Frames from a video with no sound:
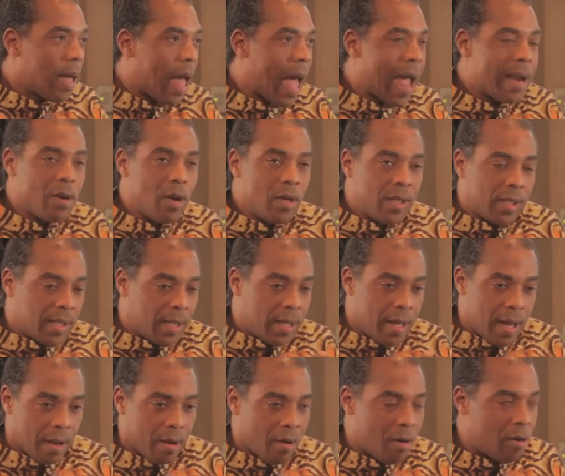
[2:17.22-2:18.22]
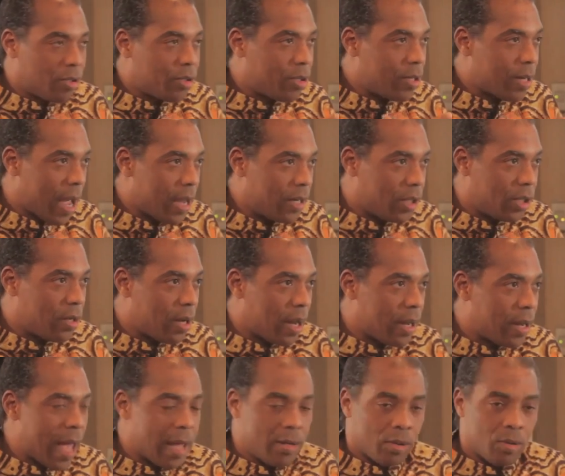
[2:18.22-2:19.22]
I don't see a country
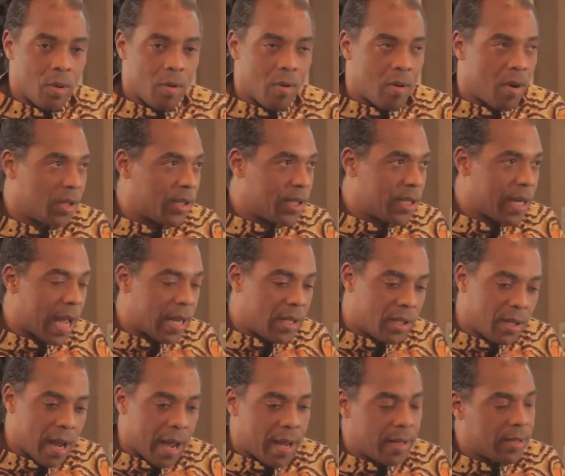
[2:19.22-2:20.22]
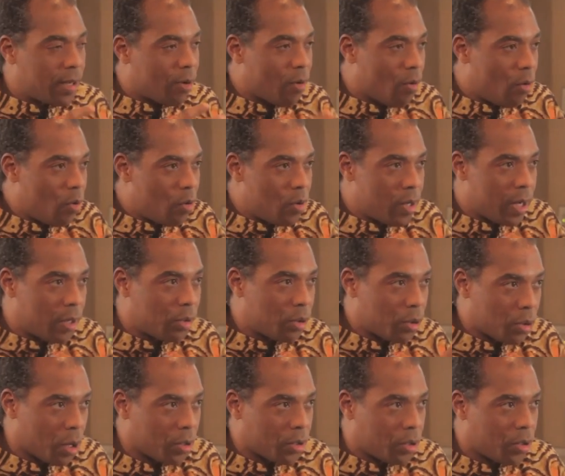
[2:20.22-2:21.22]
Nigeria. There is no country Nigeria. It's a colonial
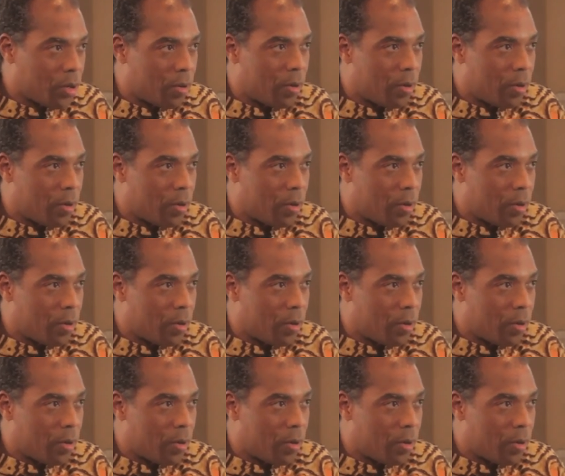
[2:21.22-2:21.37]
structure.